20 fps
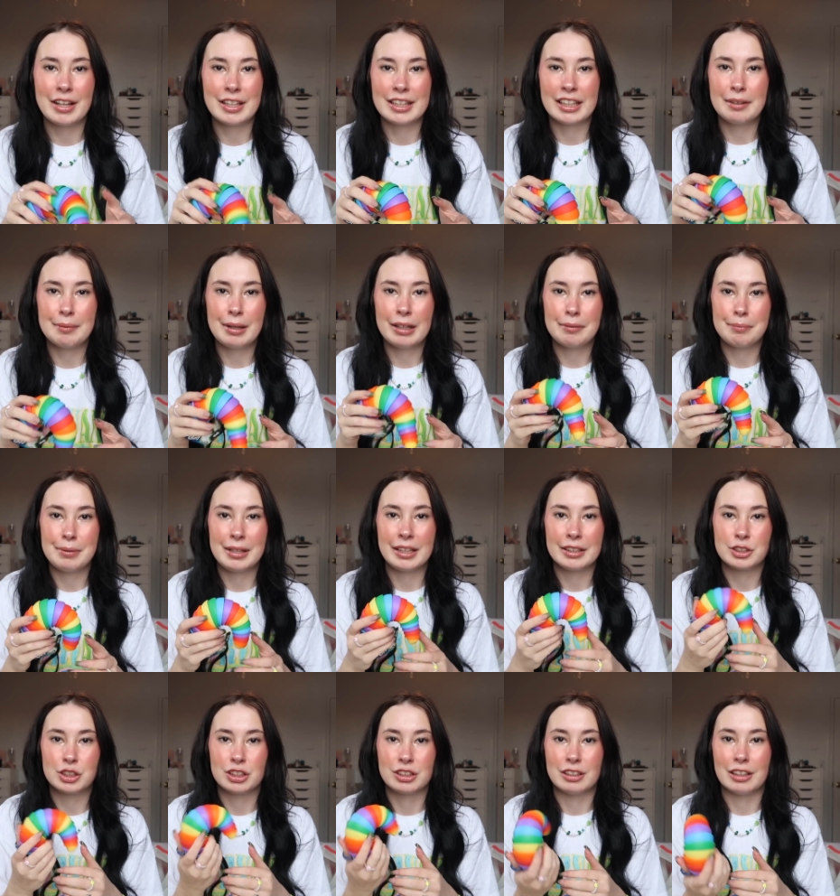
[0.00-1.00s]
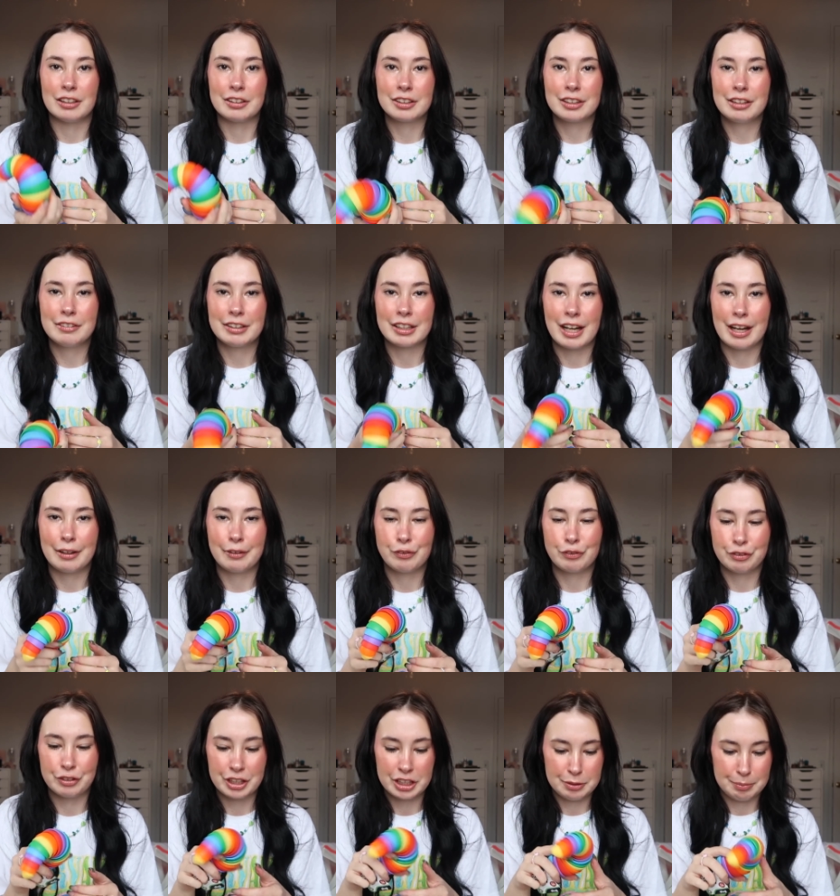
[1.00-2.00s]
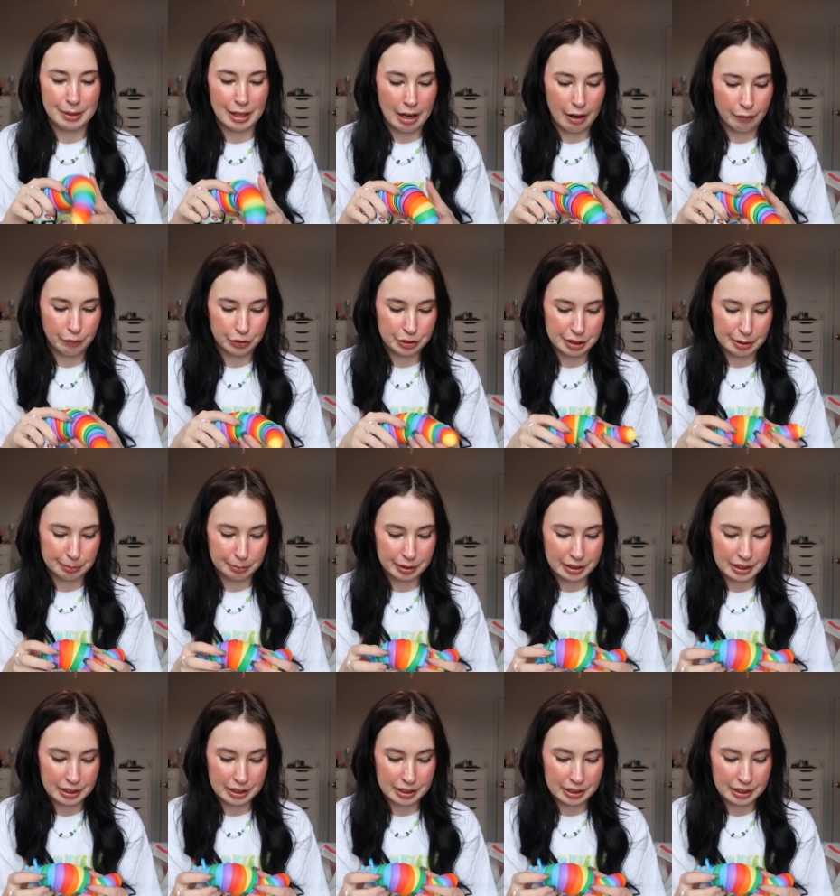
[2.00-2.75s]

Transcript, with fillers: I think about it being a slug though, it kind of freaks me out for some